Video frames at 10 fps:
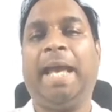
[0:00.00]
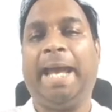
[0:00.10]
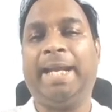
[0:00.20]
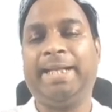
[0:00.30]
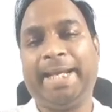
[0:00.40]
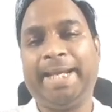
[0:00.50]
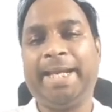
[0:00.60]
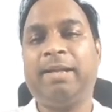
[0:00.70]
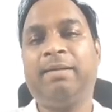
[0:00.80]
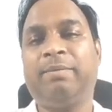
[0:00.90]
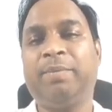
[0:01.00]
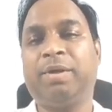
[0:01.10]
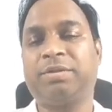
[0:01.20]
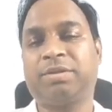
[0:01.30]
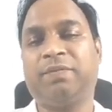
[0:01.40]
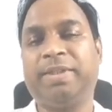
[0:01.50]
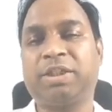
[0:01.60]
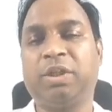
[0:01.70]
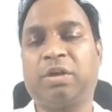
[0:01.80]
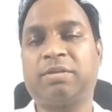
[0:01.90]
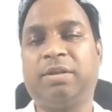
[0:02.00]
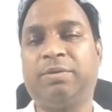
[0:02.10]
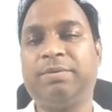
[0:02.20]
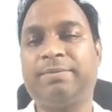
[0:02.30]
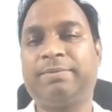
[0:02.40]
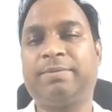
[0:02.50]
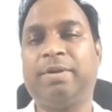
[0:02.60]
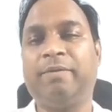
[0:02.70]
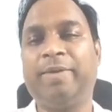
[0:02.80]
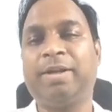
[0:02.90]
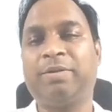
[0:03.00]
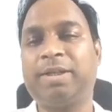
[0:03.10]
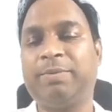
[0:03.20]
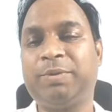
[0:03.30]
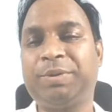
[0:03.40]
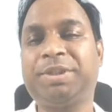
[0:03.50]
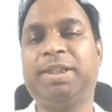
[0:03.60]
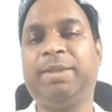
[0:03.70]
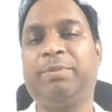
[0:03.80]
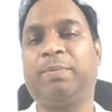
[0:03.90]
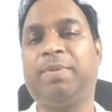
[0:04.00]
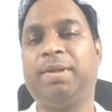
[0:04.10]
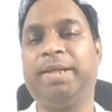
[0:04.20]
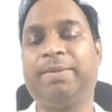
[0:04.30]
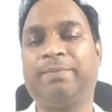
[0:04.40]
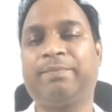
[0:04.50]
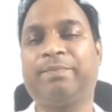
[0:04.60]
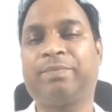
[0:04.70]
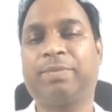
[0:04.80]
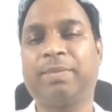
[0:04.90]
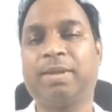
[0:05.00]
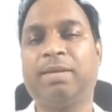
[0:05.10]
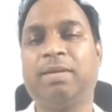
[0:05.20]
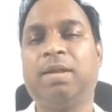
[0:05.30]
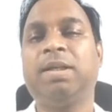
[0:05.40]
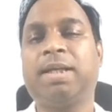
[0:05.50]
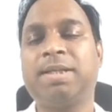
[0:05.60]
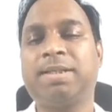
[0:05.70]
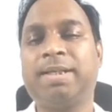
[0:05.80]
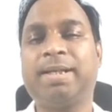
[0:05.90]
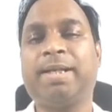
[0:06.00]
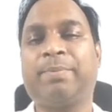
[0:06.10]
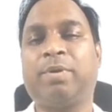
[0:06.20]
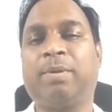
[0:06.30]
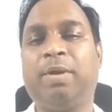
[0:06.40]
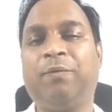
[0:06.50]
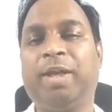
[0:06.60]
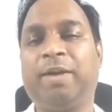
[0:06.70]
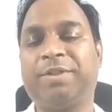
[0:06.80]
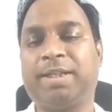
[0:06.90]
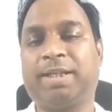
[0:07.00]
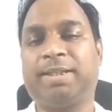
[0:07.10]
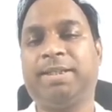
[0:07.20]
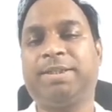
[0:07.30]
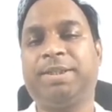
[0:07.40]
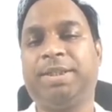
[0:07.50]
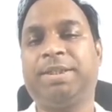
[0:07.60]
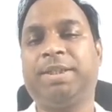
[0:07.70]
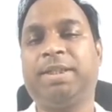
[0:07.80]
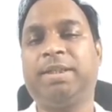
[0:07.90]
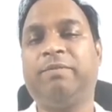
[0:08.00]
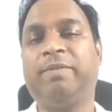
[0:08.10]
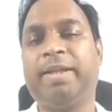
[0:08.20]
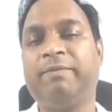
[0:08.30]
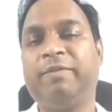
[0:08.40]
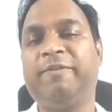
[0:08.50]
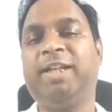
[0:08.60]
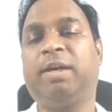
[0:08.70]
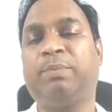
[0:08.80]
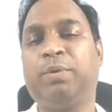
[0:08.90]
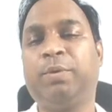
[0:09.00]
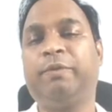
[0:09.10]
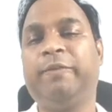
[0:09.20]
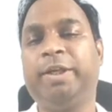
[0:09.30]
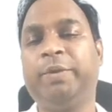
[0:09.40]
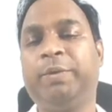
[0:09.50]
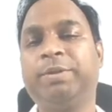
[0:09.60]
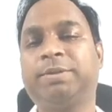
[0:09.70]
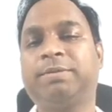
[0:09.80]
And again, because of this lockdown, we are not able to study properly. Considering that problem, we have started this initiative where we will upload videos